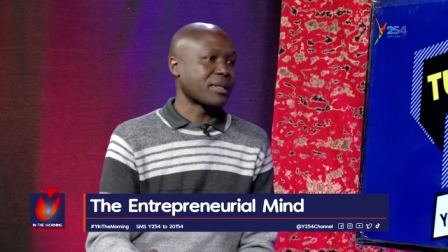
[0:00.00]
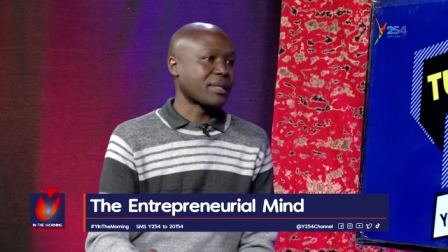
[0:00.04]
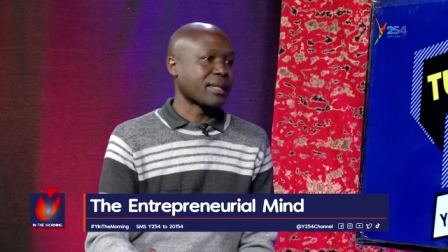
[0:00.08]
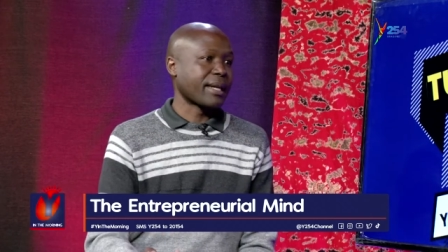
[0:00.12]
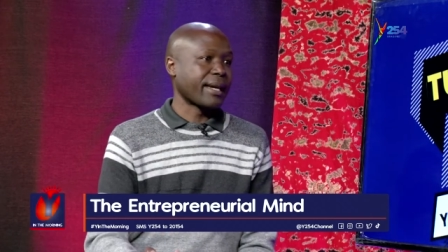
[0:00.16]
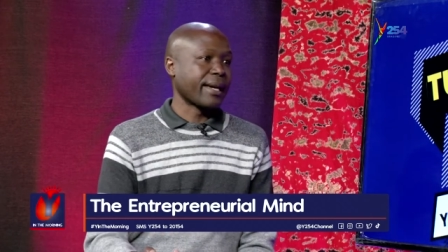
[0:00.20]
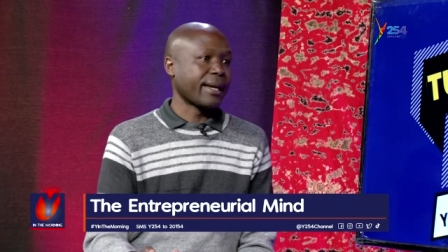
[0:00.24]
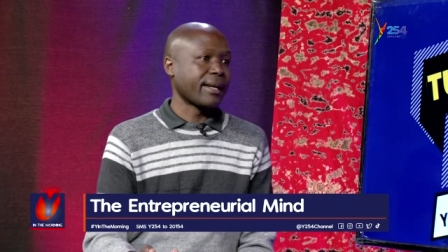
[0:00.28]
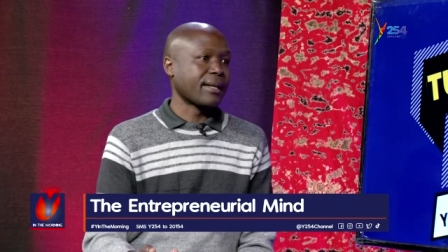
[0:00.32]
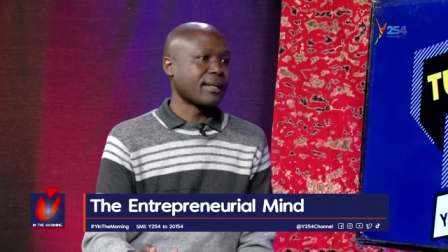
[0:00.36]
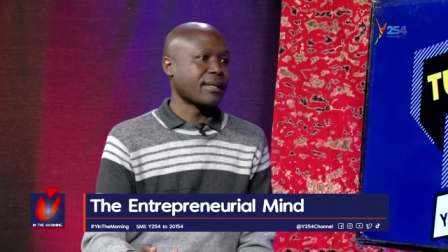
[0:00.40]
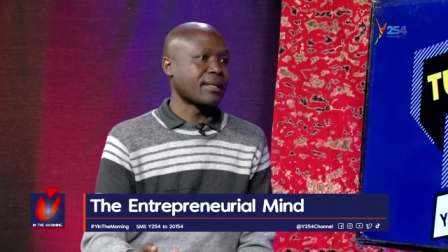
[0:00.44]

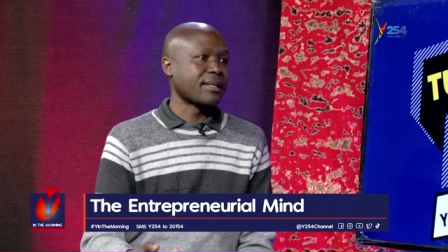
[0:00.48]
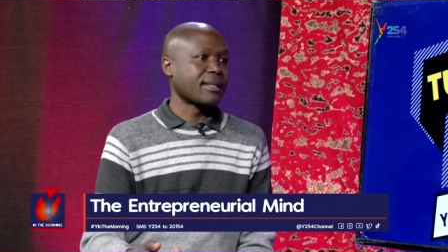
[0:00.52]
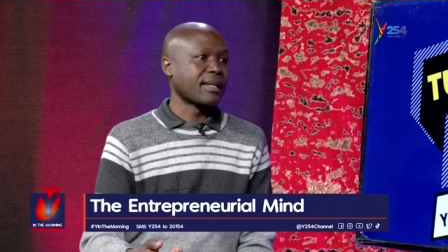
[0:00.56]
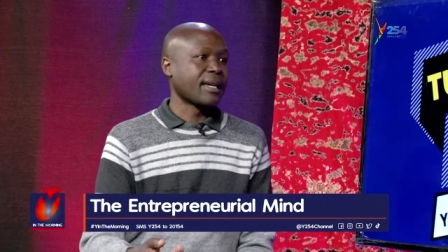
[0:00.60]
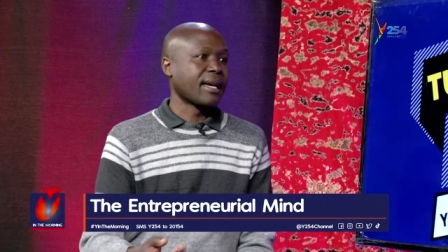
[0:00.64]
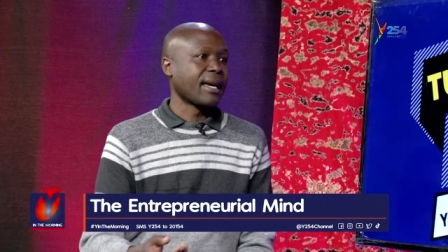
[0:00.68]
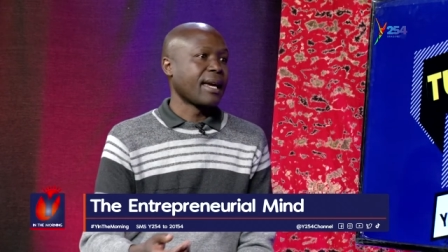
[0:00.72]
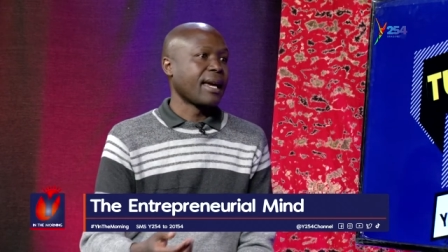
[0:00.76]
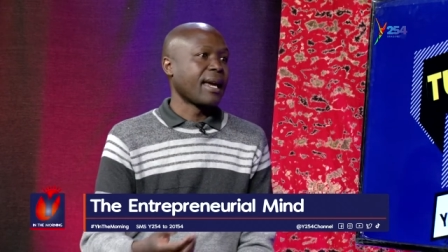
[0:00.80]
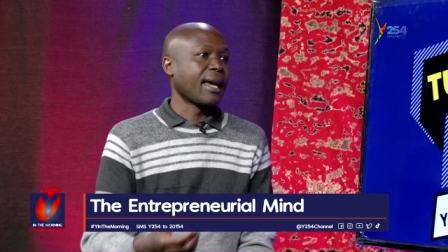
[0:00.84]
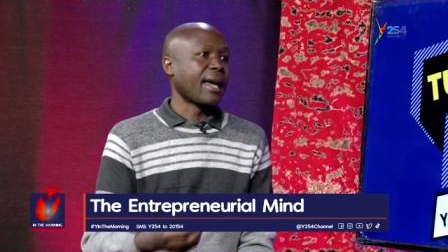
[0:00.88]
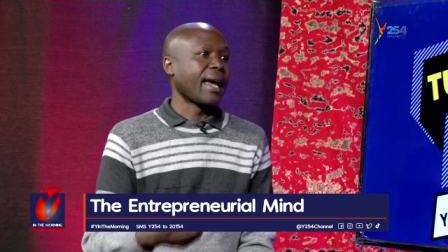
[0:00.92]
skills,
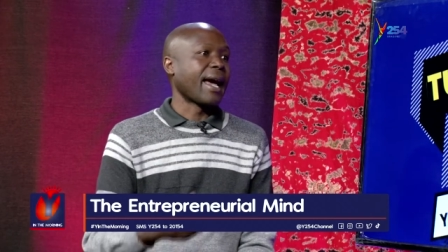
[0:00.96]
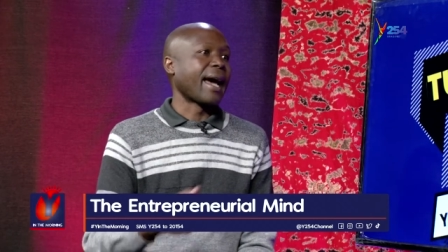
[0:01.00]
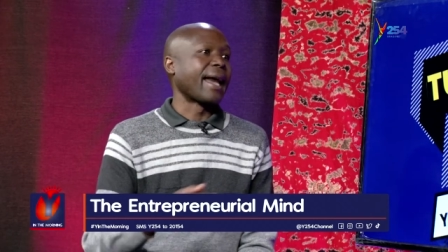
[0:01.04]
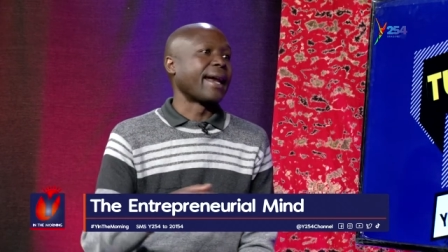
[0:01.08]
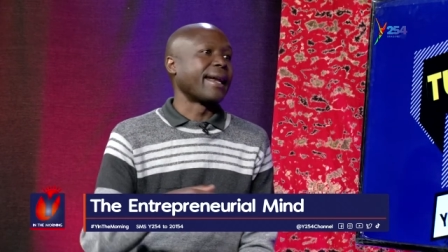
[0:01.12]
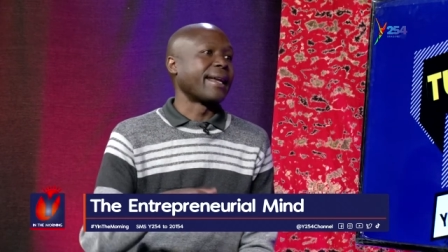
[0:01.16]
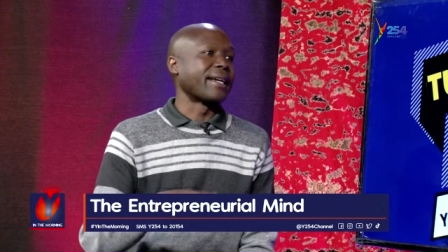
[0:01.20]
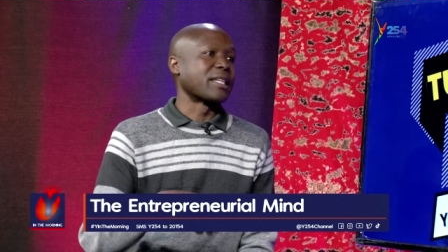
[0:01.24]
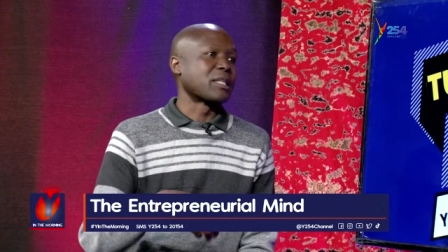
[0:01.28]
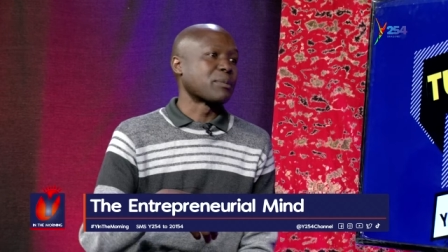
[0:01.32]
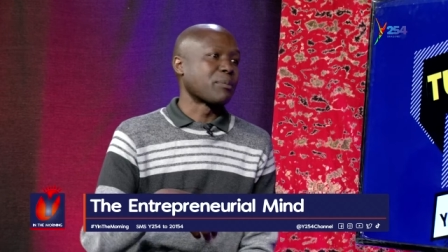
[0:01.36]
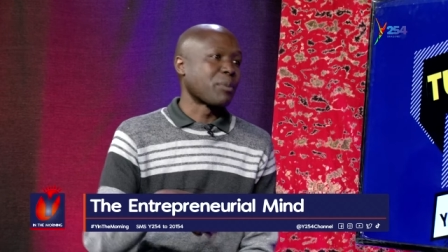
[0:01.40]

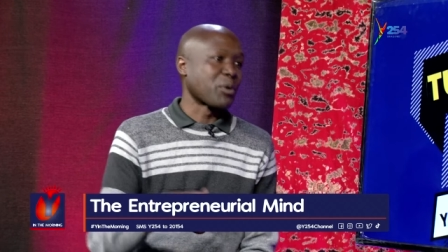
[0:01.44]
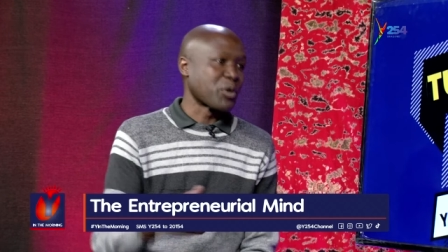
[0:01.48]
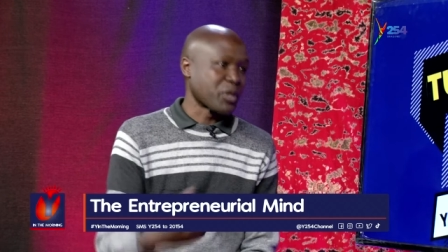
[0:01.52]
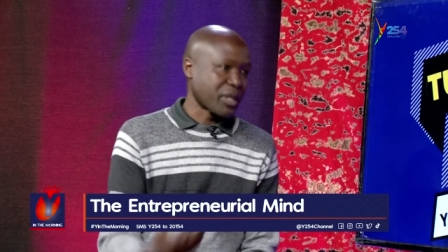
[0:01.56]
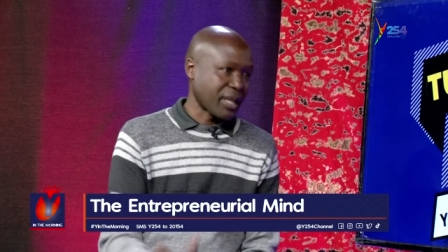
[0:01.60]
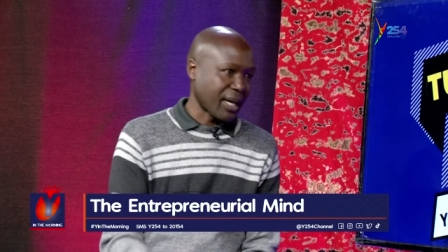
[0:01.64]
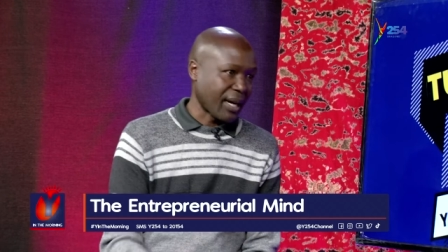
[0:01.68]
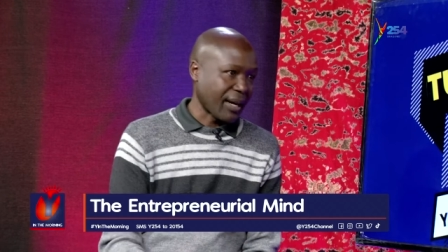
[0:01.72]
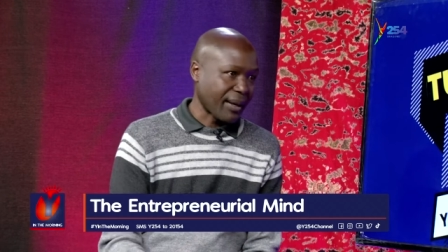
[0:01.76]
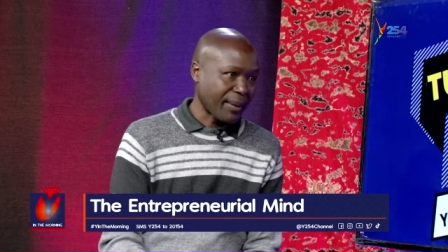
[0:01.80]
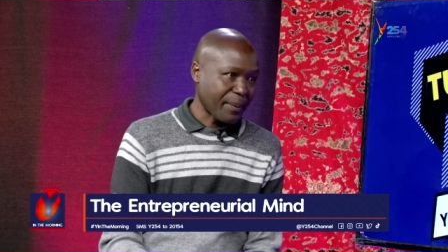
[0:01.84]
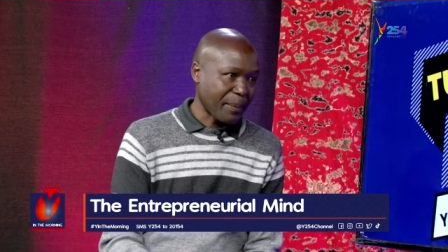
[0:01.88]
and
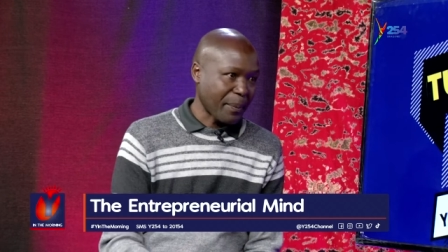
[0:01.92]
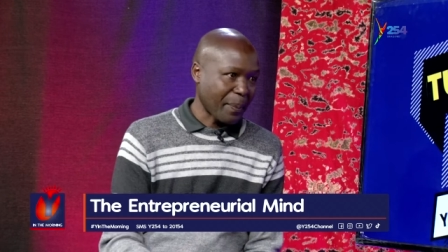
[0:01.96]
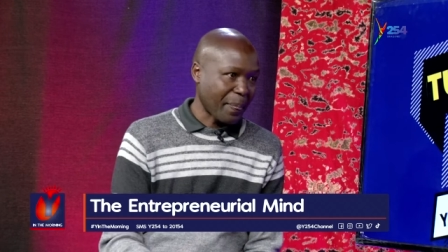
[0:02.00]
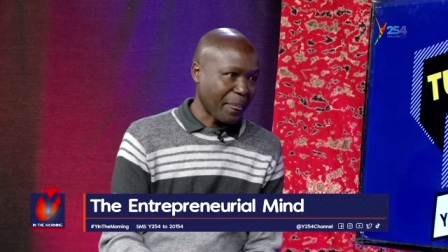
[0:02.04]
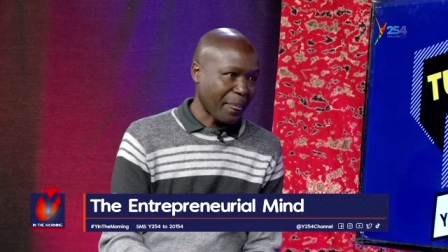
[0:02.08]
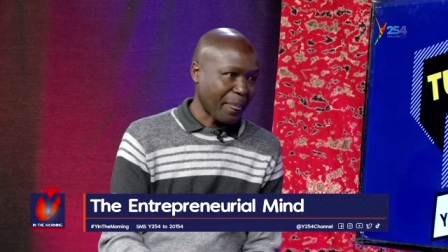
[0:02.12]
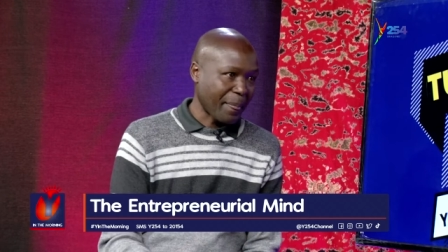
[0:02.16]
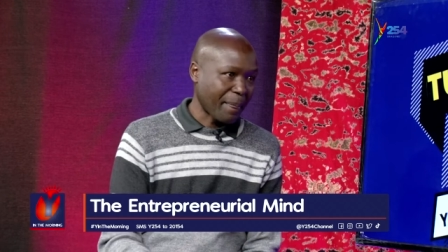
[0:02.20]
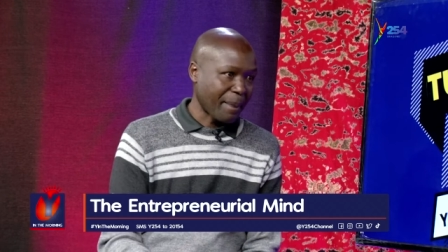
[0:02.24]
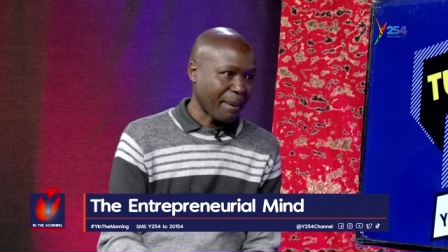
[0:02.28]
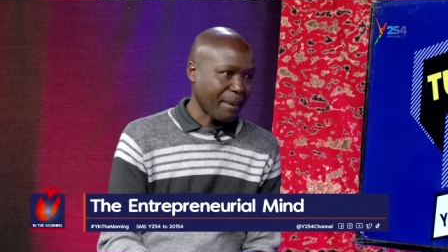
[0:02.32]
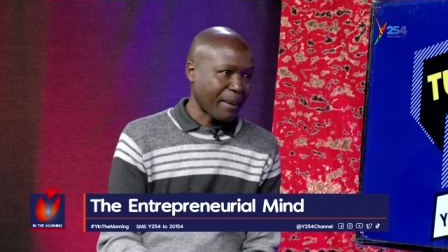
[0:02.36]
exposure.
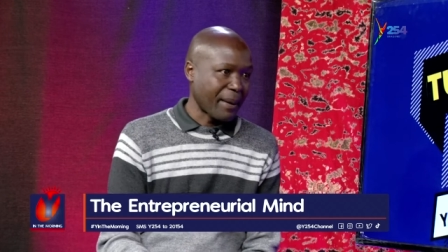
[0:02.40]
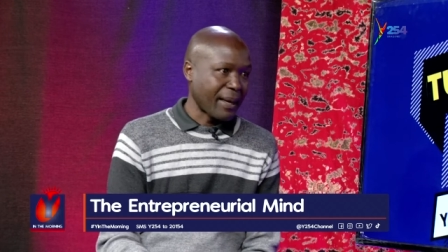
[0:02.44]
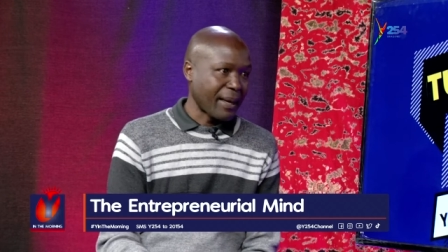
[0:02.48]
Okay.